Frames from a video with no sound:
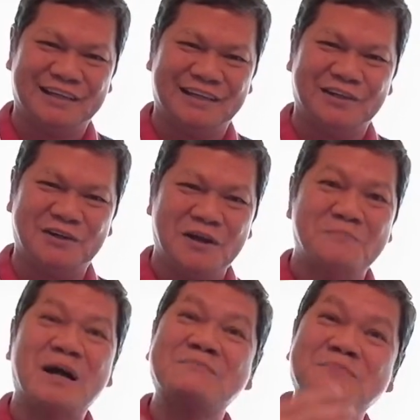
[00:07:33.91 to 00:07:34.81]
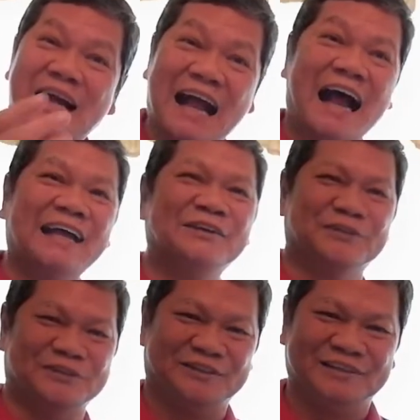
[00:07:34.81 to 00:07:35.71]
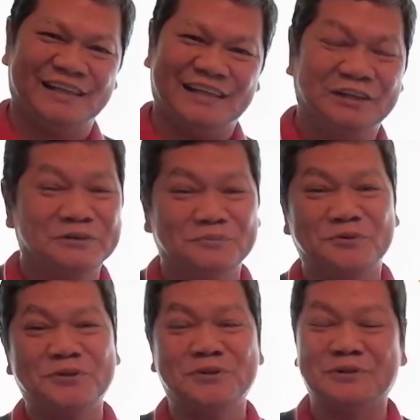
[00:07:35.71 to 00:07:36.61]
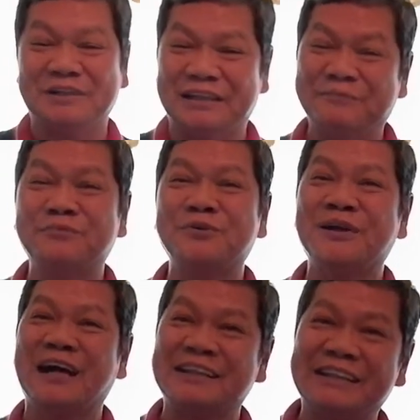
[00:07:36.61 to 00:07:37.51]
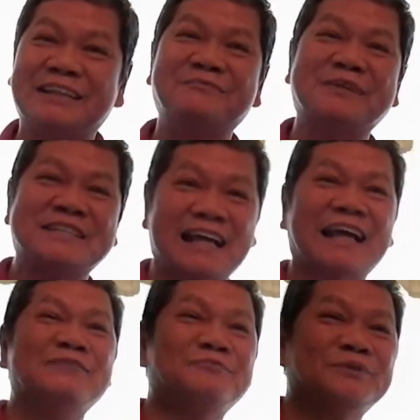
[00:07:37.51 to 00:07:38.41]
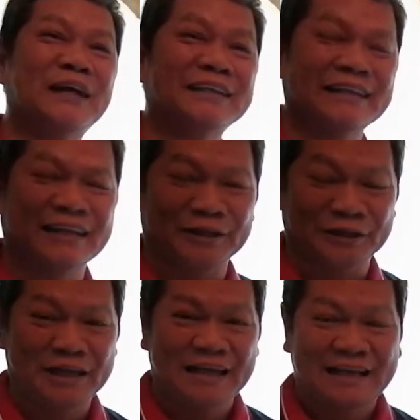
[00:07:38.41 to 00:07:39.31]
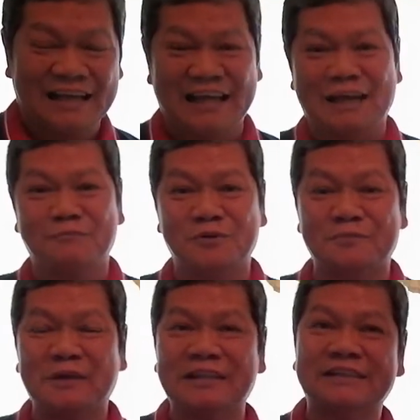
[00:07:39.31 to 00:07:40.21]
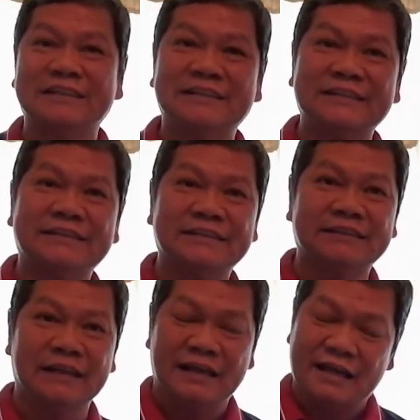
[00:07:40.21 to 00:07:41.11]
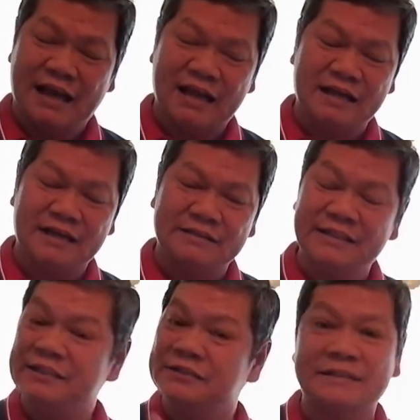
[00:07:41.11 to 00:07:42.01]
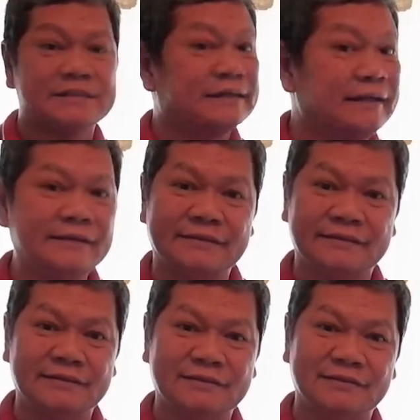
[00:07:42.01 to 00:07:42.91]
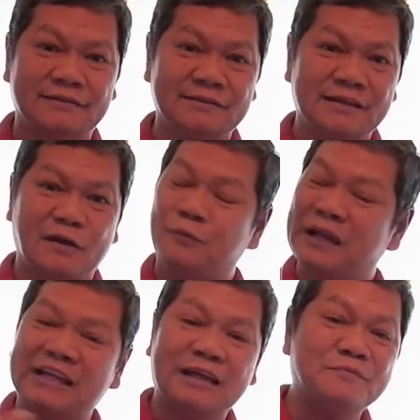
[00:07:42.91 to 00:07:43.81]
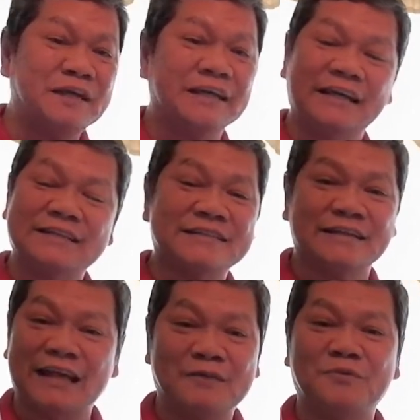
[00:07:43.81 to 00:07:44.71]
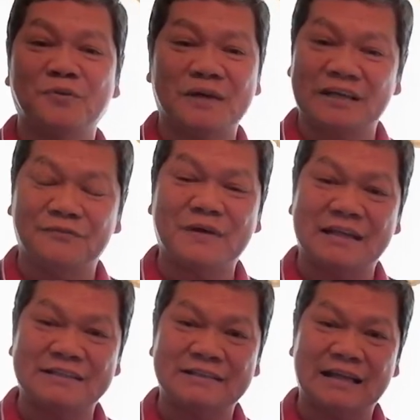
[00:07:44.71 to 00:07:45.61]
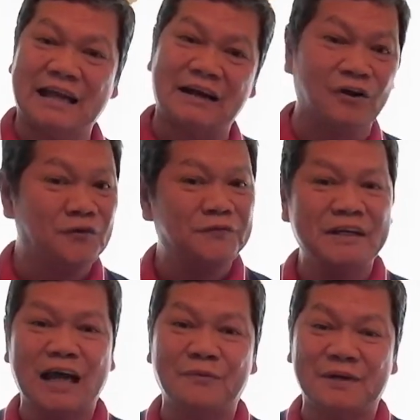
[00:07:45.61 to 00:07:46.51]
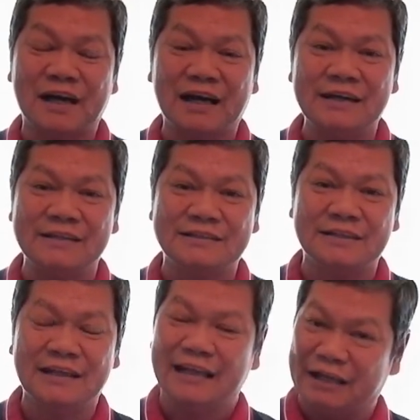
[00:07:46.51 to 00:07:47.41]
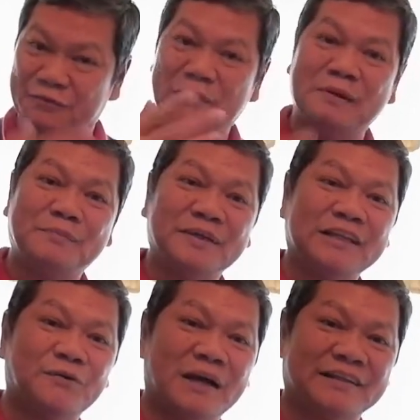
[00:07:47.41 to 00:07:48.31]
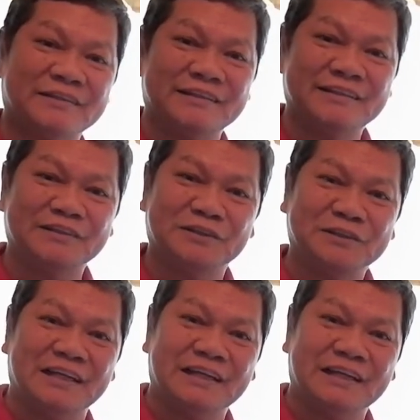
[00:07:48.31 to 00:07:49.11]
No, magpakaayos. Yun po yung hatid ng mensahe po natin ngayon. Kaya nga po, brothers and sisters, Jesus is here, no? Welcoming each and every one of us. Open our hearts and we will be the one, no?